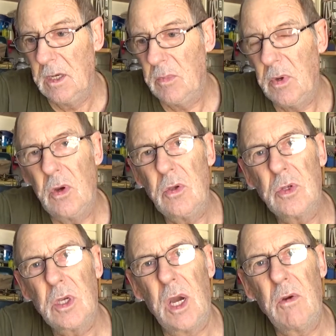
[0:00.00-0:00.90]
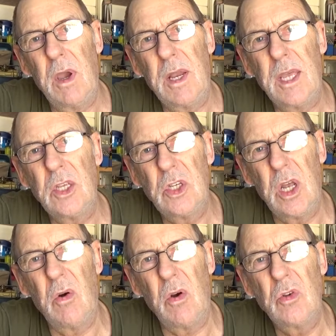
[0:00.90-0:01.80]
But I used to go around there, do you
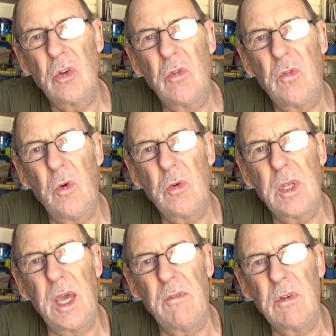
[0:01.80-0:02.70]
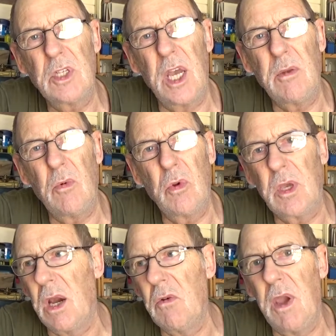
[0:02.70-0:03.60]
know what, I used to look forward to that every Saturday morning,
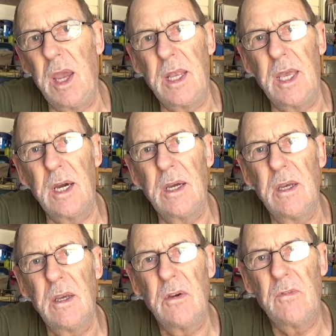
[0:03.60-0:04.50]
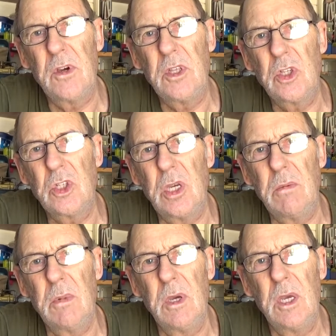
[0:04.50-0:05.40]
go around here, feed the sheep,
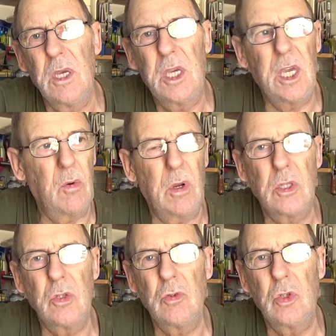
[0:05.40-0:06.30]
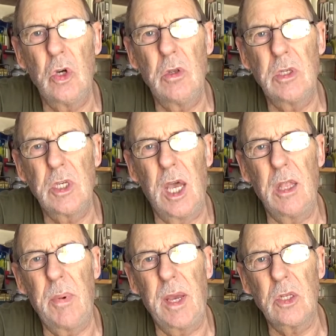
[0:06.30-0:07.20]
kick 1 or 2 turnips out
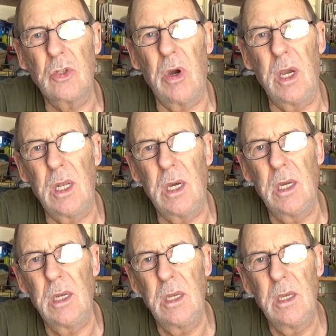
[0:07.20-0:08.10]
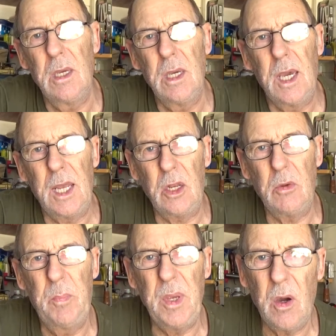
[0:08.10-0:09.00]
of the back of the trailer, and a
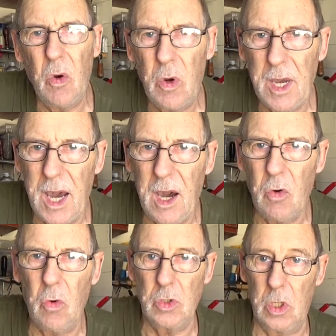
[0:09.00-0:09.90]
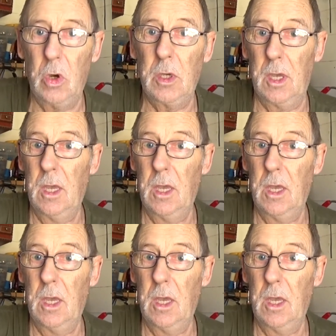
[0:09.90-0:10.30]
big old cart horse like